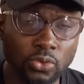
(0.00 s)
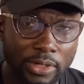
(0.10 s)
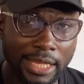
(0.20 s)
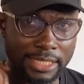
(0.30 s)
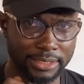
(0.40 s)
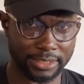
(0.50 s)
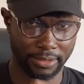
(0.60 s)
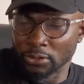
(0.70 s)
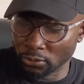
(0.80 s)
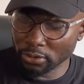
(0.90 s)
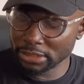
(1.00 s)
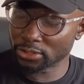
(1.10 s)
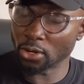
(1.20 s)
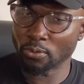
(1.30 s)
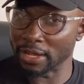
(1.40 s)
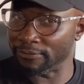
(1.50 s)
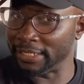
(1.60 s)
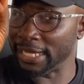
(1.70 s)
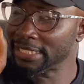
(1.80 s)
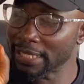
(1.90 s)
Too late. Notice somewhere,
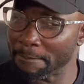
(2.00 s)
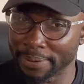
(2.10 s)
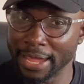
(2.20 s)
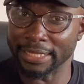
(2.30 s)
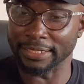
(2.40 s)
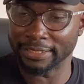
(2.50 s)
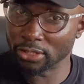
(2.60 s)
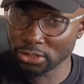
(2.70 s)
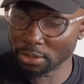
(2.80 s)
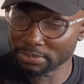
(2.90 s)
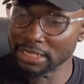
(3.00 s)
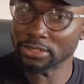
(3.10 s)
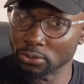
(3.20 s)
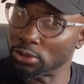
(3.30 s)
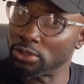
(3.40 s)
get a pen or something to